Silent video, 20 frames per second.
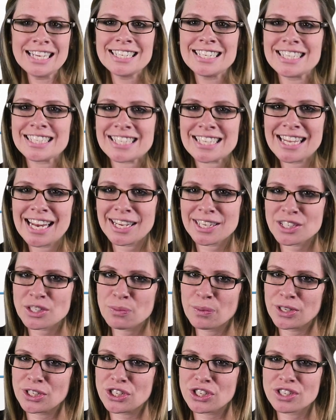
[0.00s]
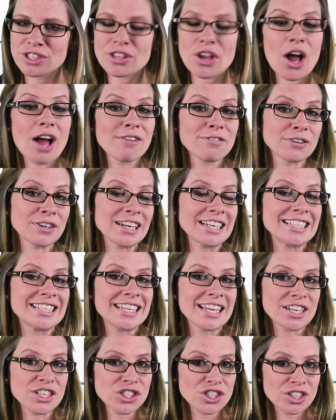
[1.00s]
Disconnect switches offer
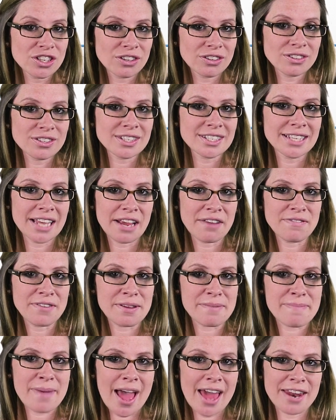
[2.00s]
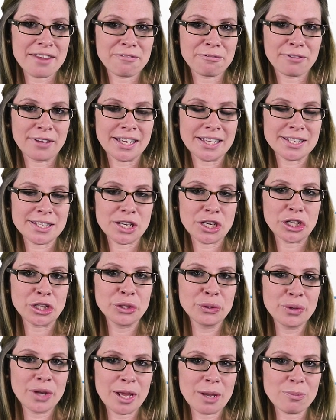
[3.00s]
additional safety benefits,
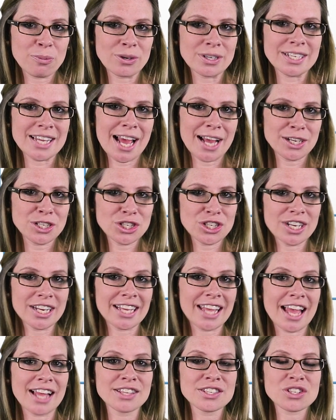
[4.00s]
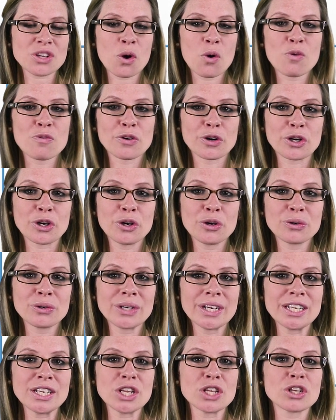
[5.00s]
including protection against
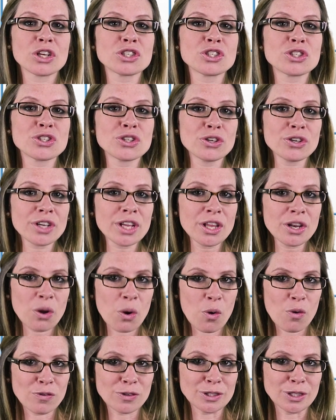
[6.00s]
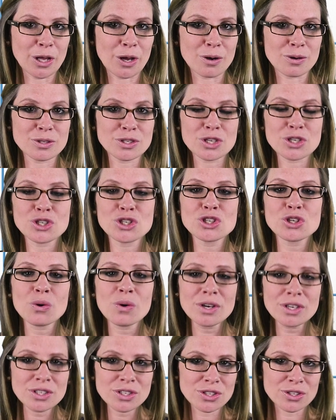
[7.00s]
overcurrent, circuit overloads,
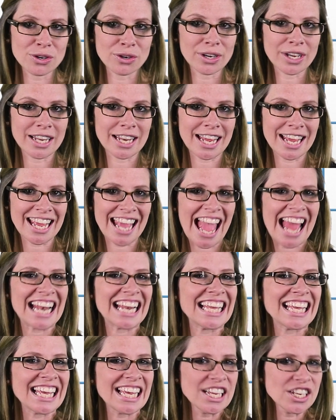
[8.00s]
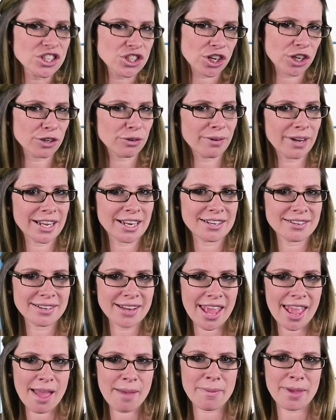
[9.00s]
short-circuiting, and heat-generated
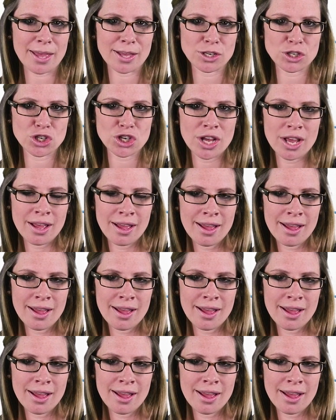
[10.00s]
damage.